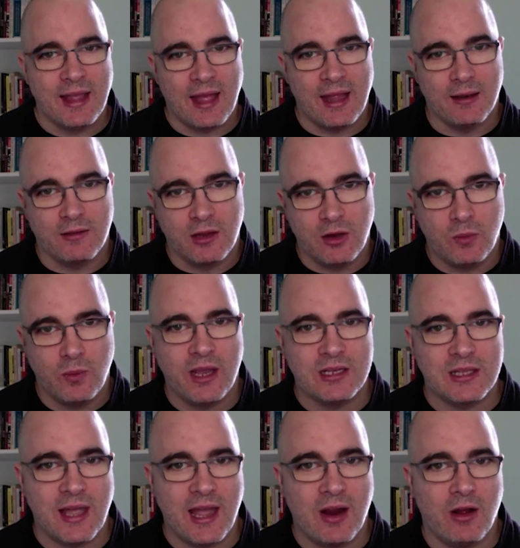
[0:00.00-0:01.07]
then 2 weeks
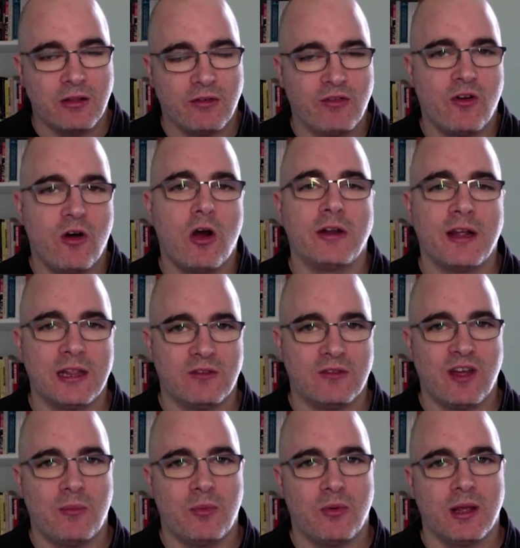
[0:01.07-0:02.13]
later on the 14th of
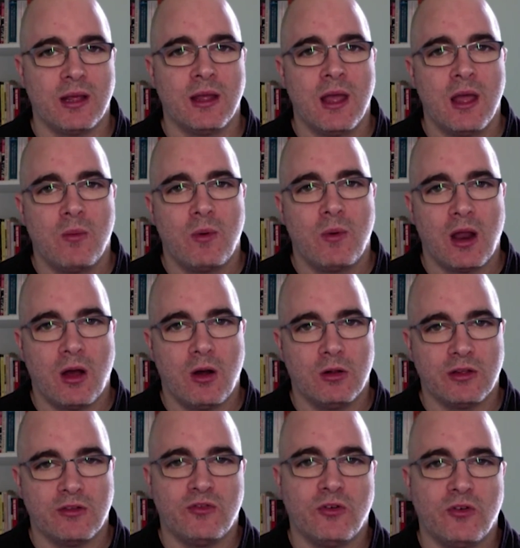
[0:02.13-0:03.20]
February we'll hold
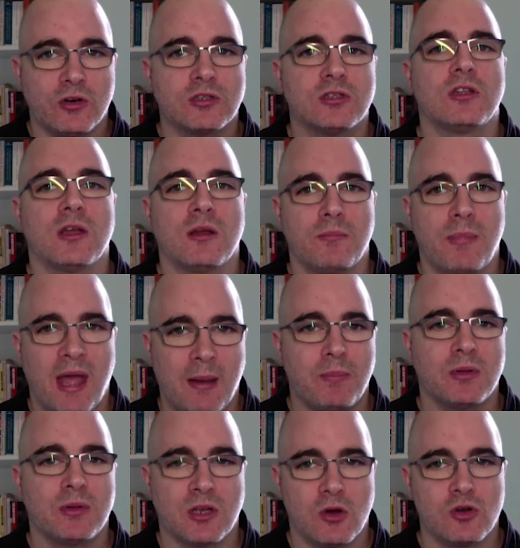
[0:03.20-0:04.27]
the first
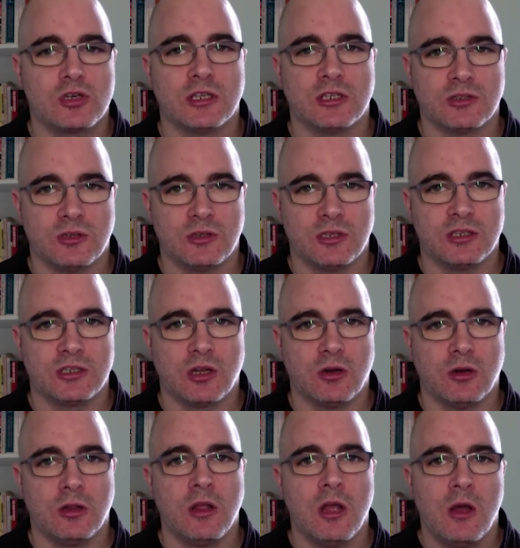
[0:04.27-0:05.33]
PEP Socialist Sunday
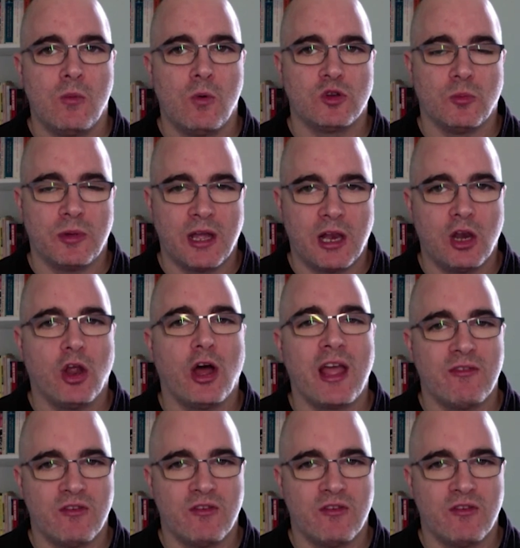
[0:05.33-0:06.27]
School, which will be a live